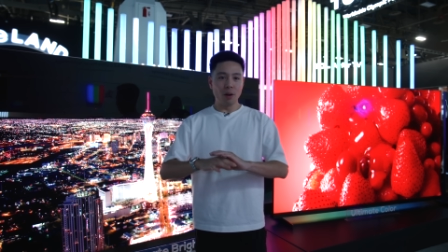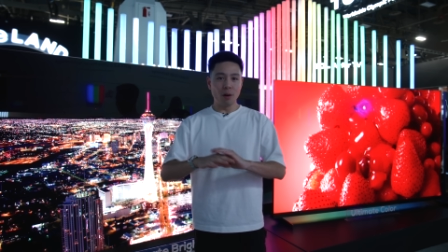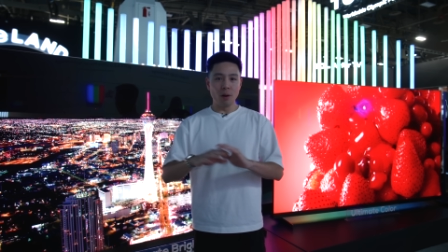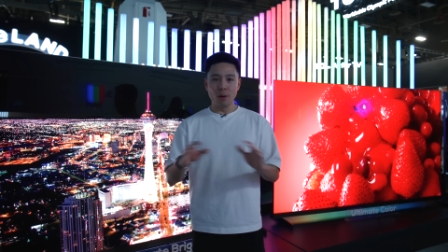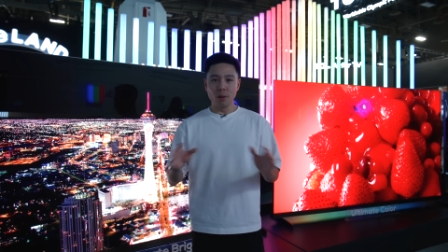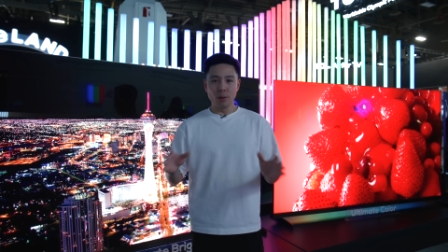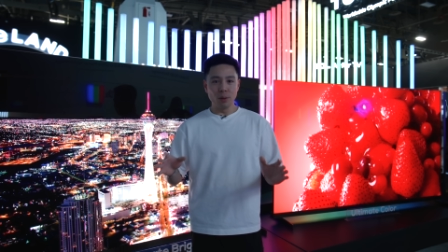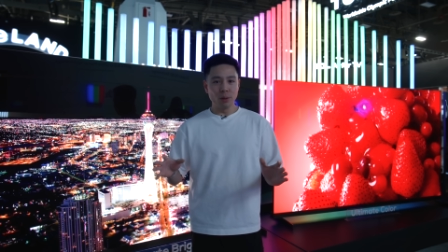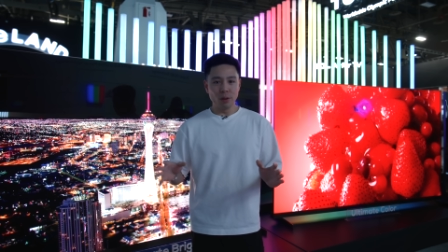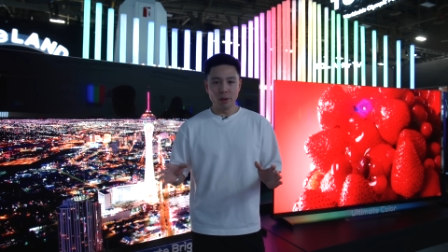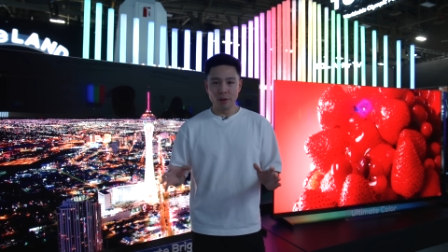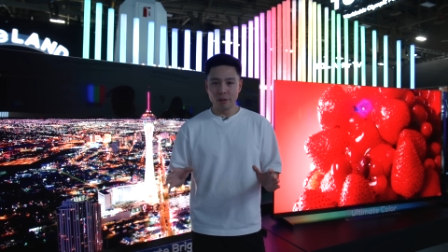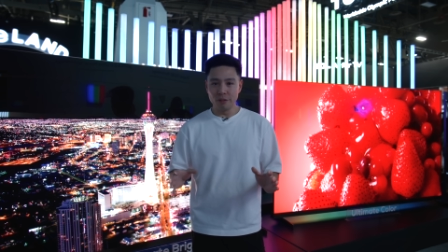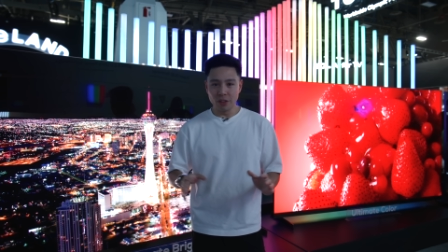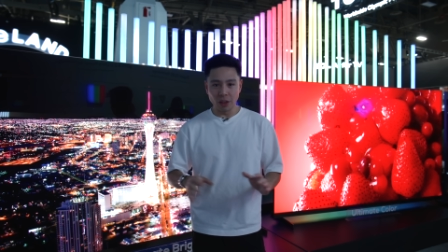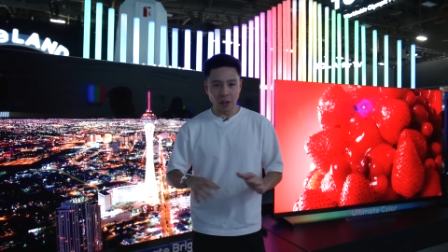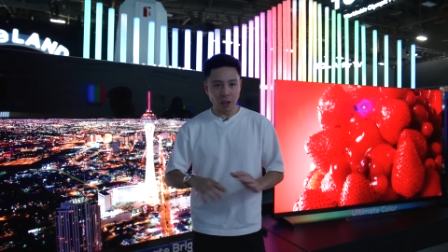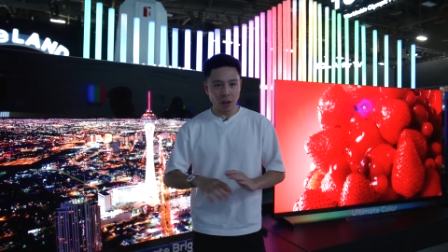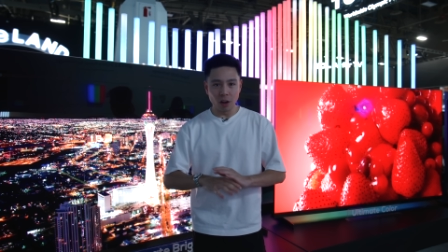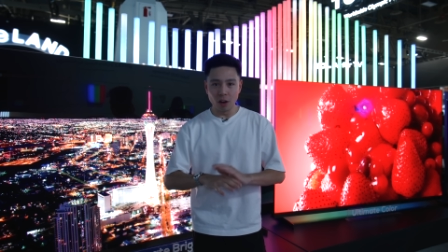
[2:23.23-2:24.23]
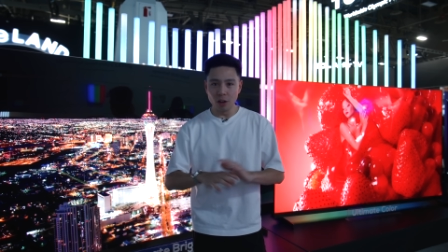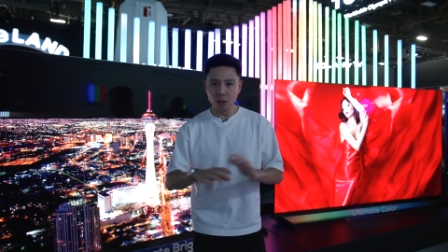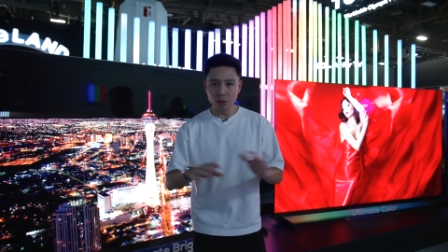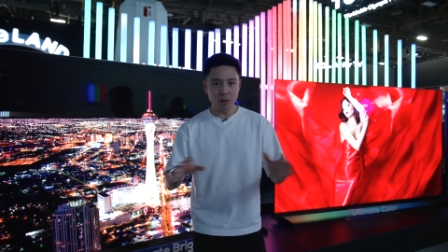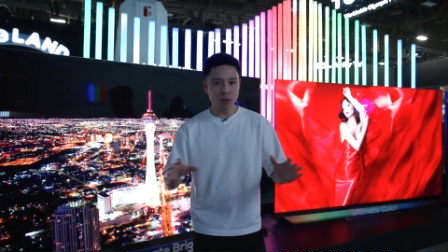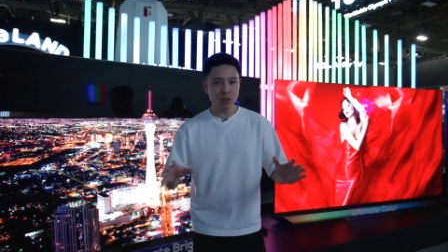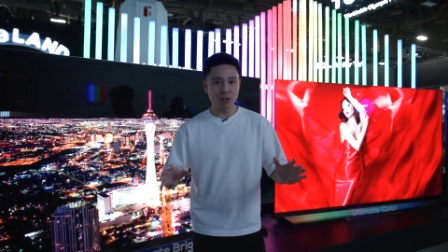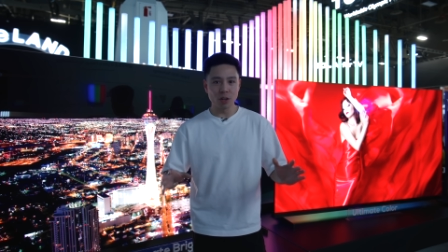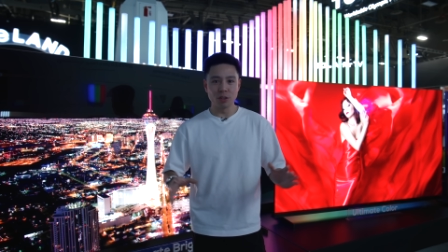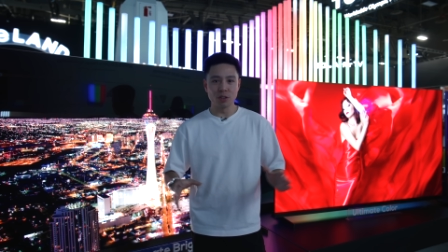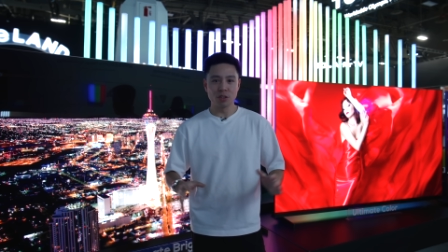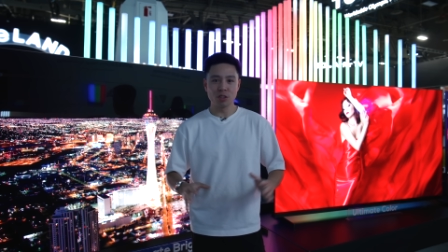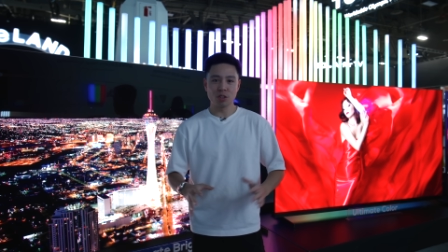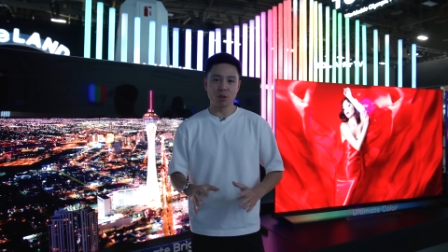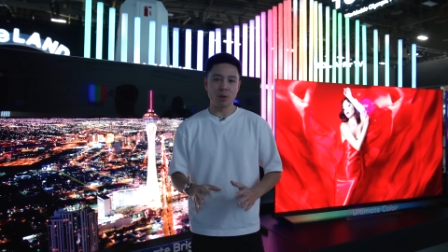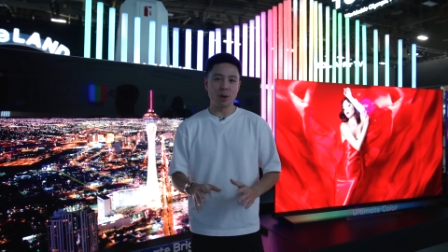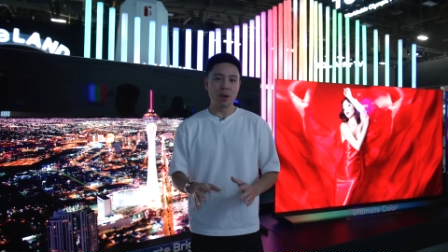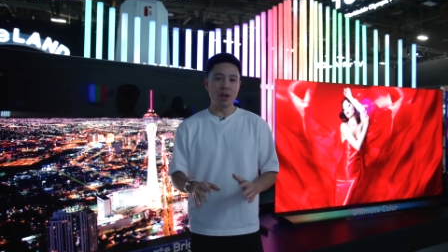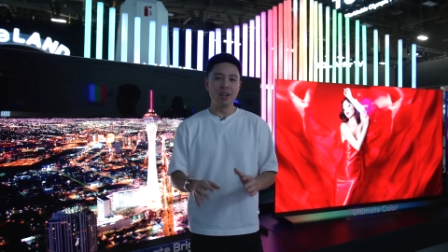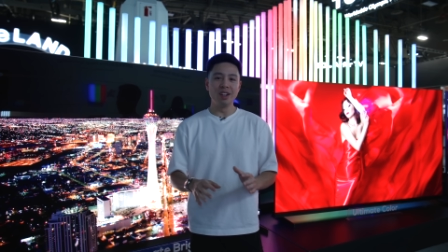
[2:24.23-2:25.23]
All of the colors on the
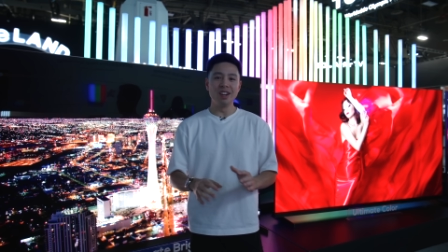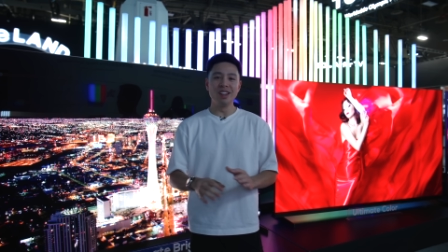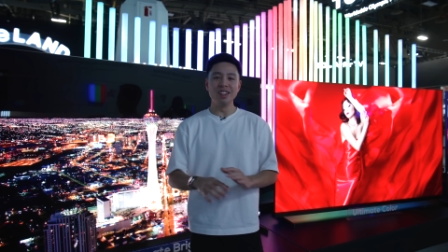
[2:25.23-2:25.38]
screen,